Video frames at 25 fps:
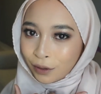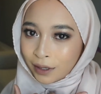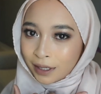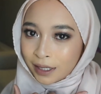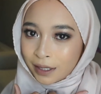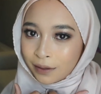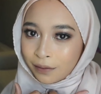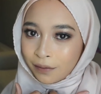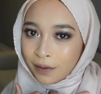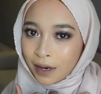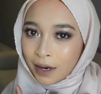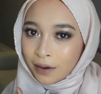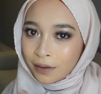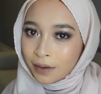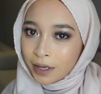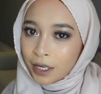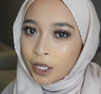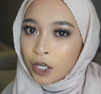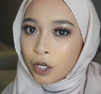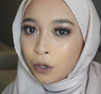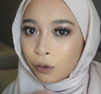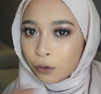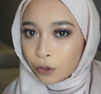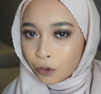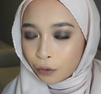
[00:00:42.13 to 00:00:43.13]
It's very
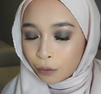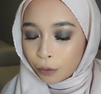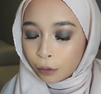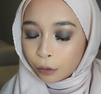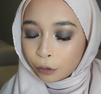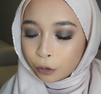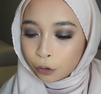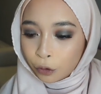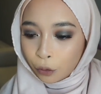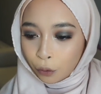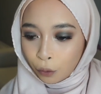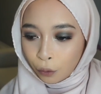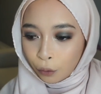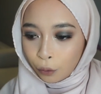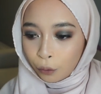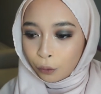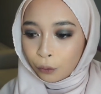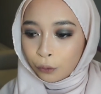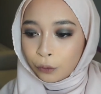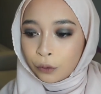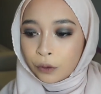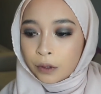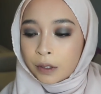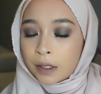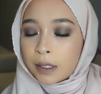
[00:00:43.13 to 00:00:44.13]
neutral
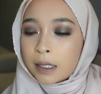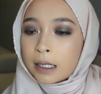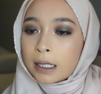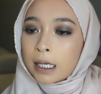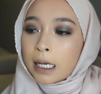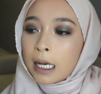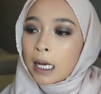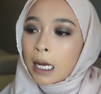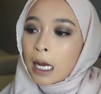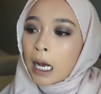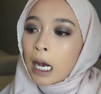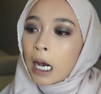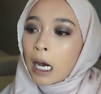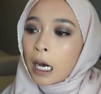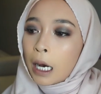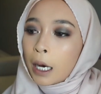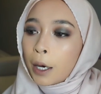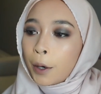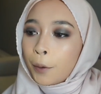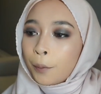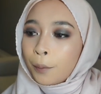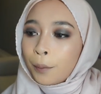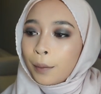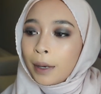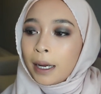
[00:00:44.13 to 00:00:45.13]
tones.
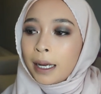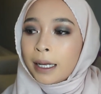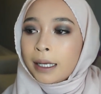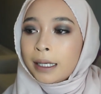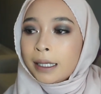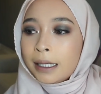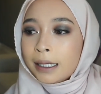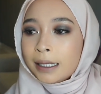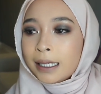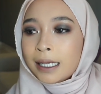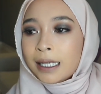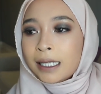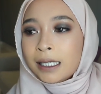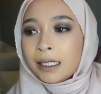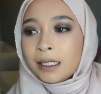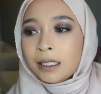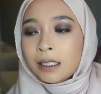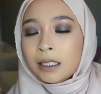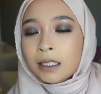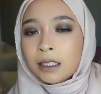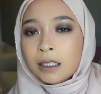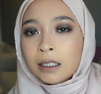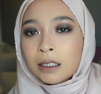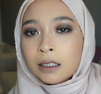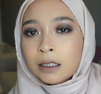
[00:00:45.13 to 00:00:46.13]
And
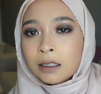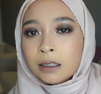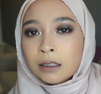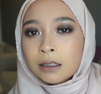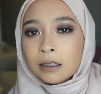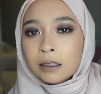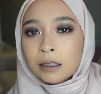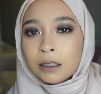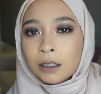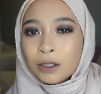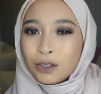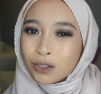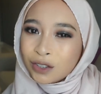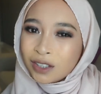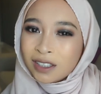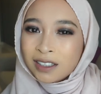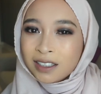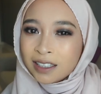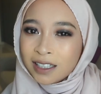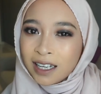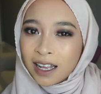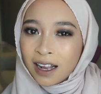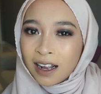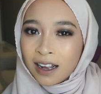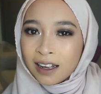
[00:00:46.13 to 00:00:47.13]
then itu
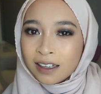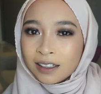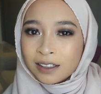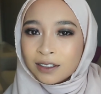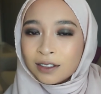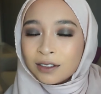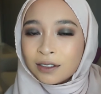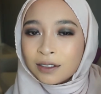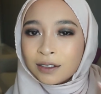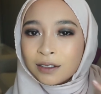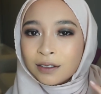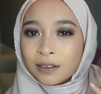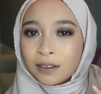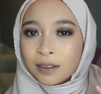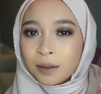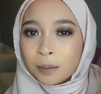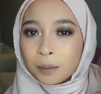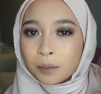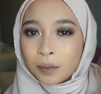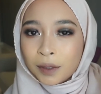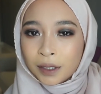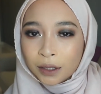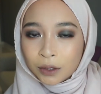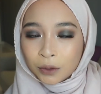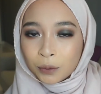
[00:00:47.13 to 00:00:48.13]
sajalah. So
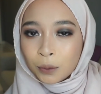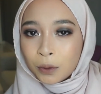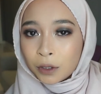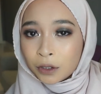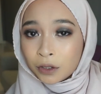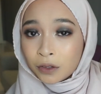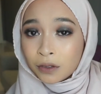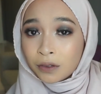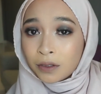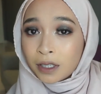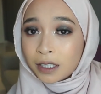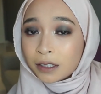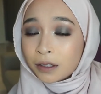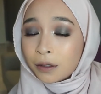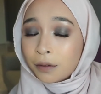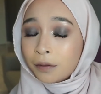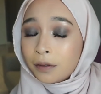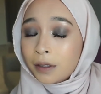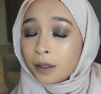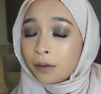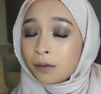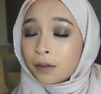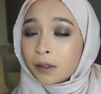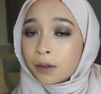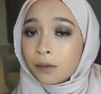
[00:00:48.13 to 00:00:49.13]
please watch the rest of
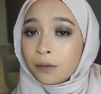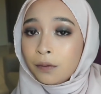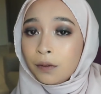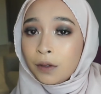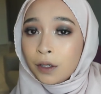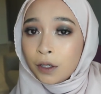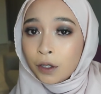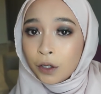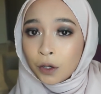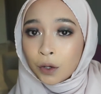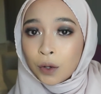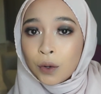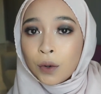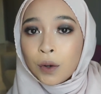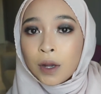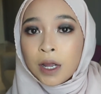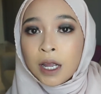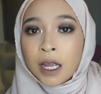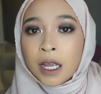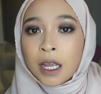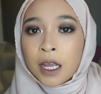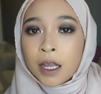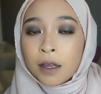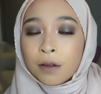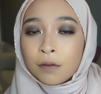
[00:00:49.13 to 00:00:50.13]
this video
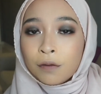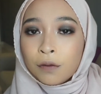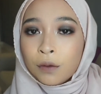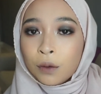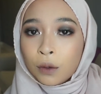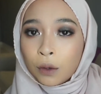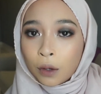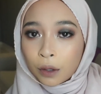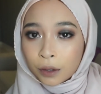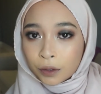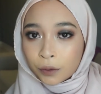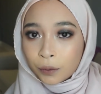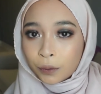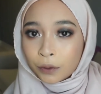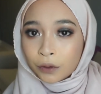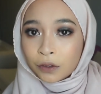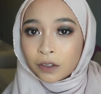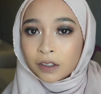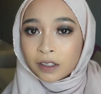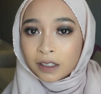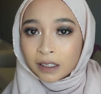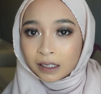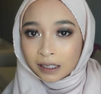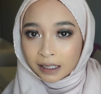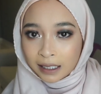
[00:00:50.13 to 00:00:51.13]
if you guys want to
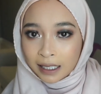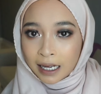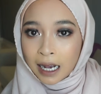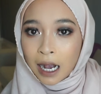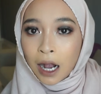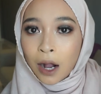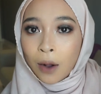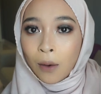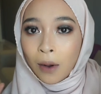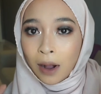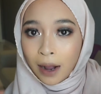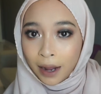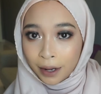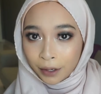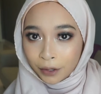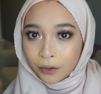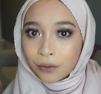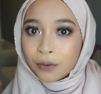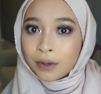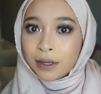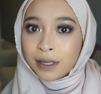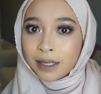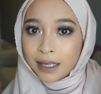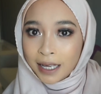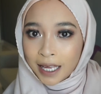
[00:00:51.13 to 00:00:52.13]
see how I
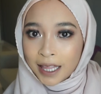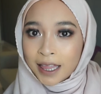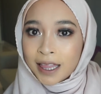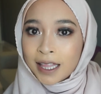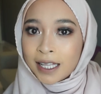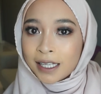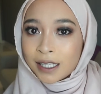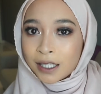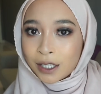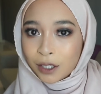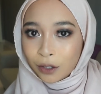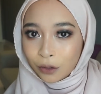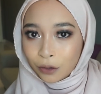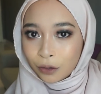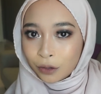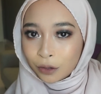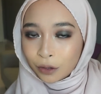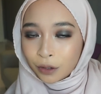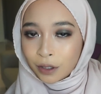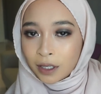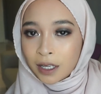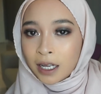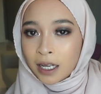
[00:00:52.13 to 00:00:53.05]
create this look.